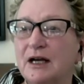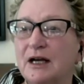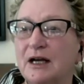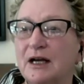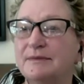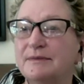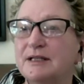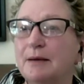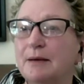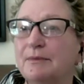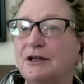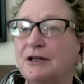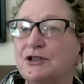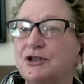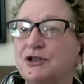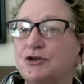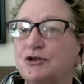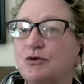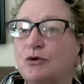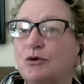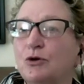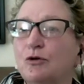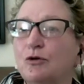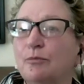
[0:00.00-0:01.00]
is I'm going to
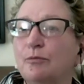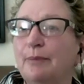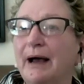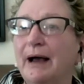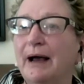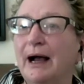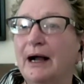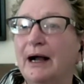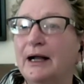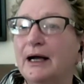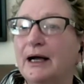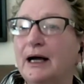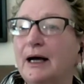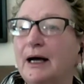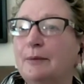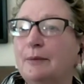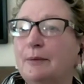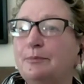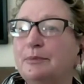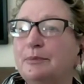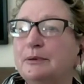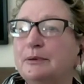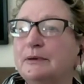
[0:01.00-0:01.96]
scroll back up